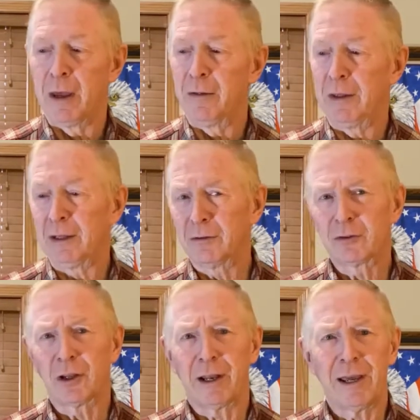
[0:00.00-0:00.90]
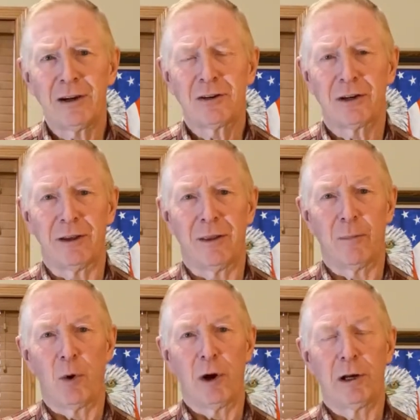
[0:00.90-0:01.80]
the installation of the
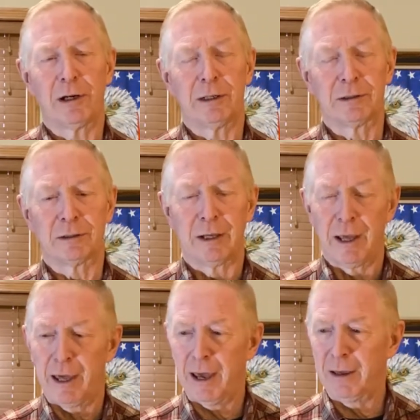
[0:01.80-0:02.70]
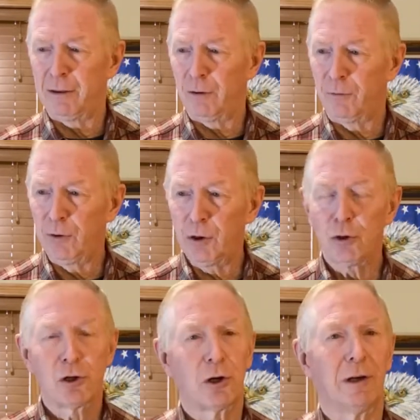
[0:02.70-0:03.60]
boilers and the
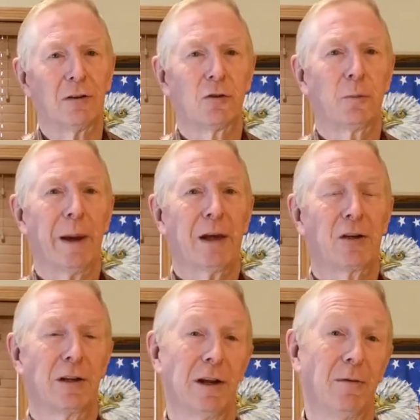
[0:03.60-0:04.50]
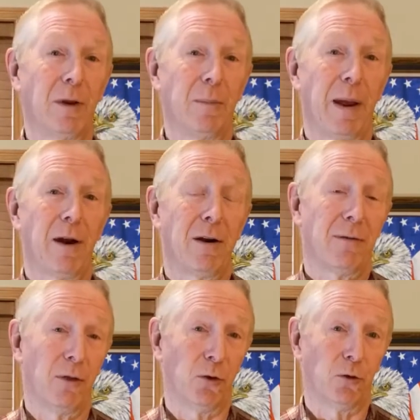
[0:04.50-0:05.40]
future inspection and repair
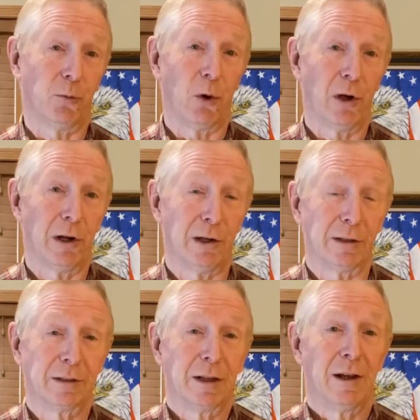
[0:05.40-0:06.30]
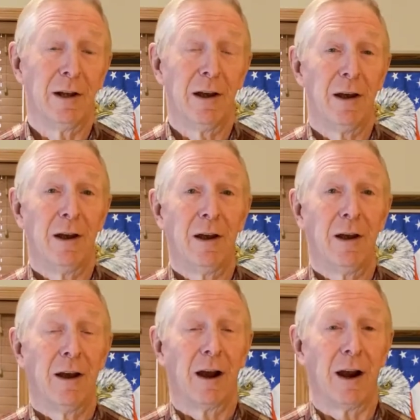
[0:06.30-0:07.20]
of those boilers
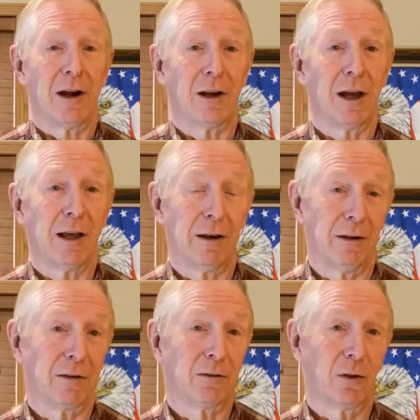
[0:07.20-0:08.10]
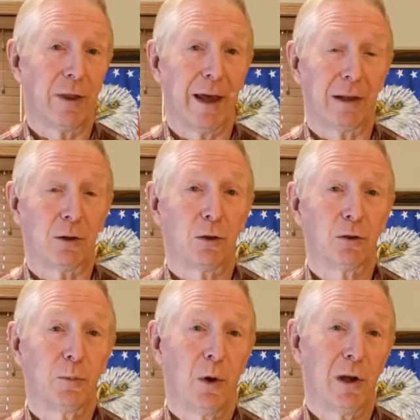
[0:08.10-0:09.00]
are done so that
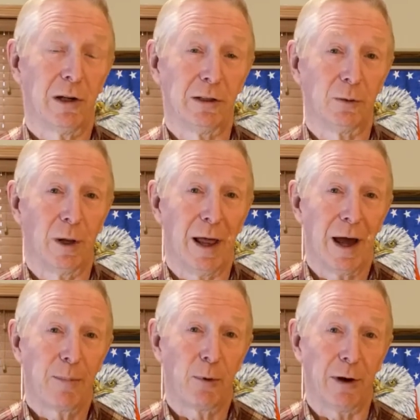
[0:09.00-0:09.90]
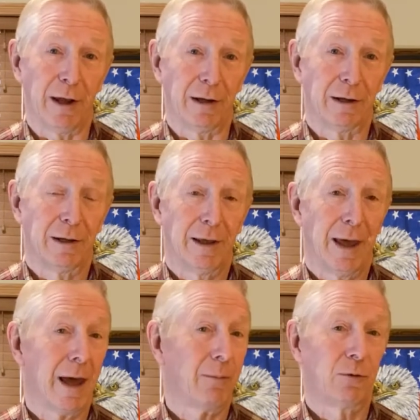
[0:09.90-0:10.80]
those boilers will operate
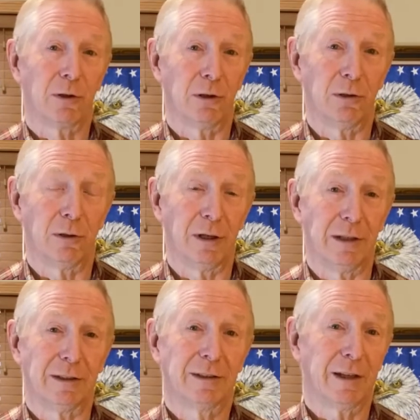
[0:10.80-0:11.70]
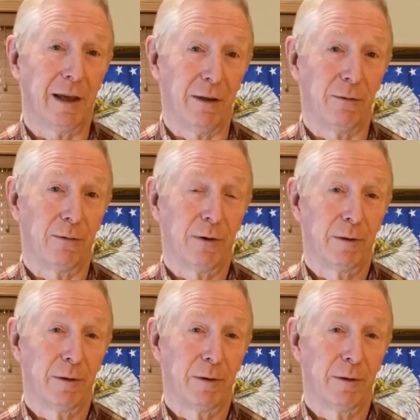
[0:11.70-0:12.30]
absolutely safe.